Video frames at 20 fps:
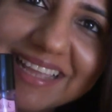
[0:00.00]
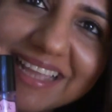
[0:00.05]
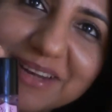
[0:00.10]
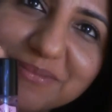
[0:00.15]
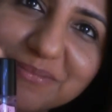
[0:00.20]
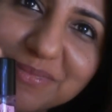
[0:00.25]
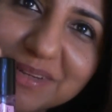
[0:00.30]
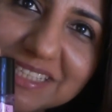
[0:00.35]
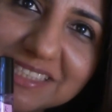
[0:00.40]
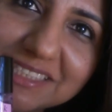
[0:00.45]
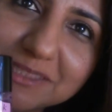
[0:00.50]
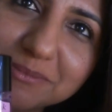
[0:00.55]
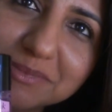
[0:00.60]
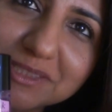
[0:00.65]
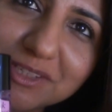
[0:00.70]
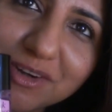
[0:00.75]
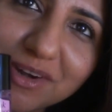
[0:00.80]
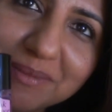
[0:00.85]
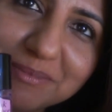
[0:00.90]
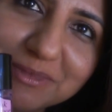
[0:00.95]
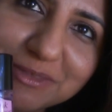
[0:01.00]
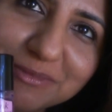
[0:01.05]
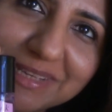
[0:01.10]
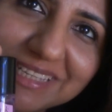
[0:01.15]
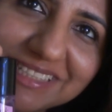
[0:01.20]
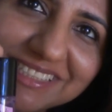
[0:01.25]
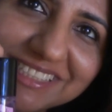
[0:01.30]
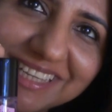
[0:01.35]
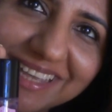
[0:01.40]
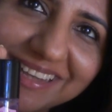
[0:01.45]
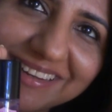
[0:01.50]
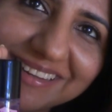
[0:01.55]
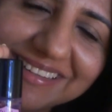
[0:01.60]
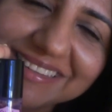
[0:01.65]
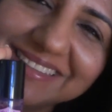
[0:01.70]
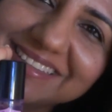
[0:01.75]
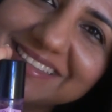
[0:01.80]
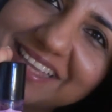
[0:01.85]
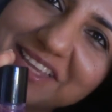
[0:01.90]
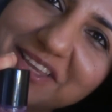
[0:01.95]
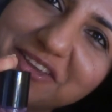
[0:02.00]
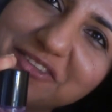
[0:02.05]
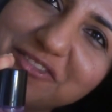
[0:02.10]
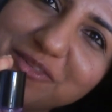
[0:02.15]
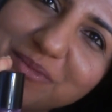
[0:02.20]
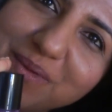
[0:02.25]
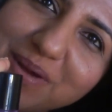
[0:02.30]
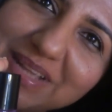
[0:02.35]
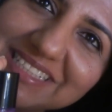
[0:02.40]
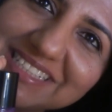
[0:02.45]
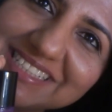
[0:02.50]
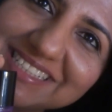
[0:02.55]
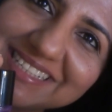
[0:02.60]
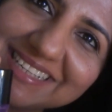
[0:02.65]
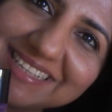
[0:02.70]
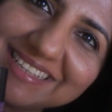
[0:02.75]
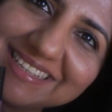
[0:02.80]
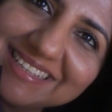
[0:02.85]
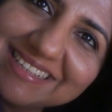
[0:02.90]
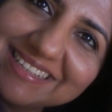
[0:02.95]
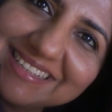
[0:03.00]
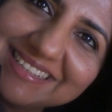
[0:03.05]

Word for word: and please subscribe to my channel thank you for watching